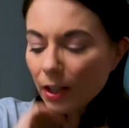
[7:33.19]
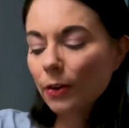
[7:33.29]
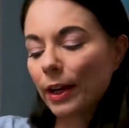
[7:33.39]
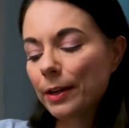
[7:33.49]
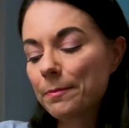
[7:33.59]

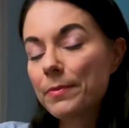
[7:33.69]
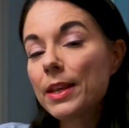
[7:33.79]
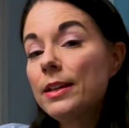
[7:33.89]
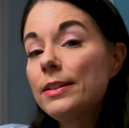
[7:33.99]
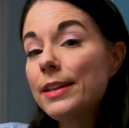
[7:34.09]
Okay,
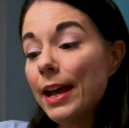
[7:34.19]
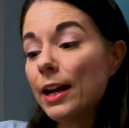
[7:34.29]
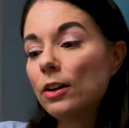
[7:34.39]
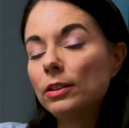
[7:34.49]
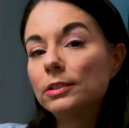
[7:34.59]

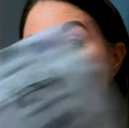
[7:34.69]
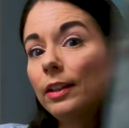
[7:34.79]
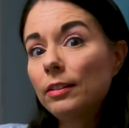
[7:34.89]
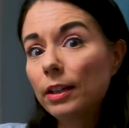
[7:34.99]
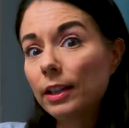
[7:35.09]
now
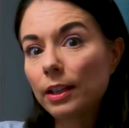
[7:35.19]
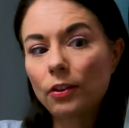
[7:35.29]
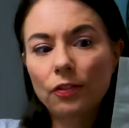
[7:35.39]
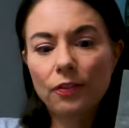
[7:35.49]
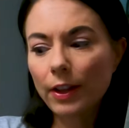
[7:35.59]
let's look at
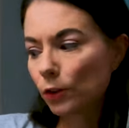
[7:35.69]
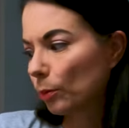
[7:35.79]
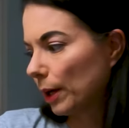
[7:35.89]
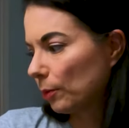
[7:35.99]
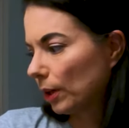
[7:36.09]
these
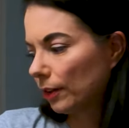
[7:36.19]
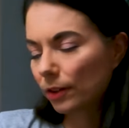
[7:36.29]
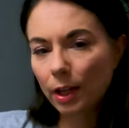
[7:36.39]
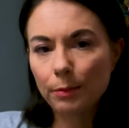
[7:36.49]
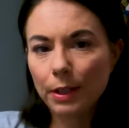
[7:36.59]
Featherweight
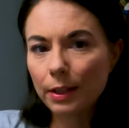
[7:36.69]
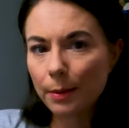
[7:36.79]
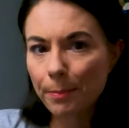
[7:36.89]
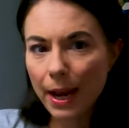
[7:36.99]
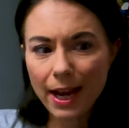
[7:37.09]
ones. I mean,
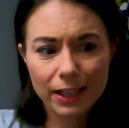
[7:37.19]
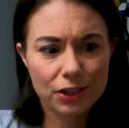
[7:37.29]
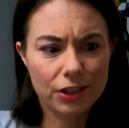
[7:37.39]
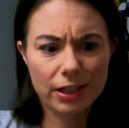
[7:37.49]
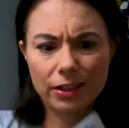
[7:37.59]
the
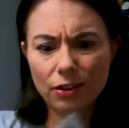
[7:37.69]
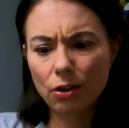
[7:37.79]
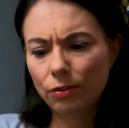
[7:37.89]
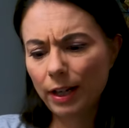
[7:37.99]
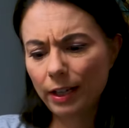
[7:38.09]
packaging is
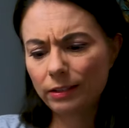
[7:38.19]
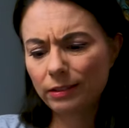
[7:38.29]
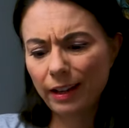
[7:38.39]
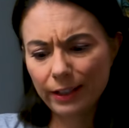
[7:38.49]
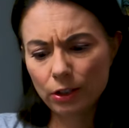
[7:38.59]
already
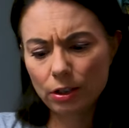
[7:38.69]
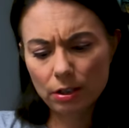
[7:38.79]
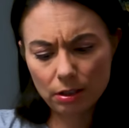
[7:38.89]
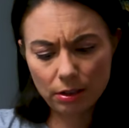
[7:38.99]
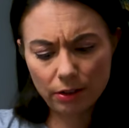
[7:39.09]
lighter.
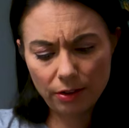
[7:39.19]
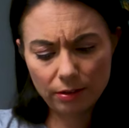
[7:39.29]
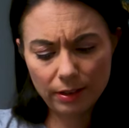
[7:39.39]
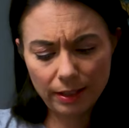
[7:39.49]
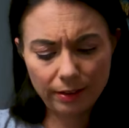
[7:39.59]

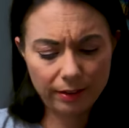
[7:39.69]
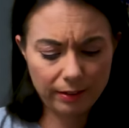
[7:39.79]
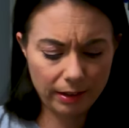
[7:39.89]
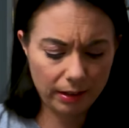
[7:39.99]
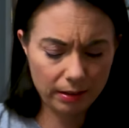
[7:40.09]
So let's
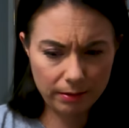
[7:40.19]
see.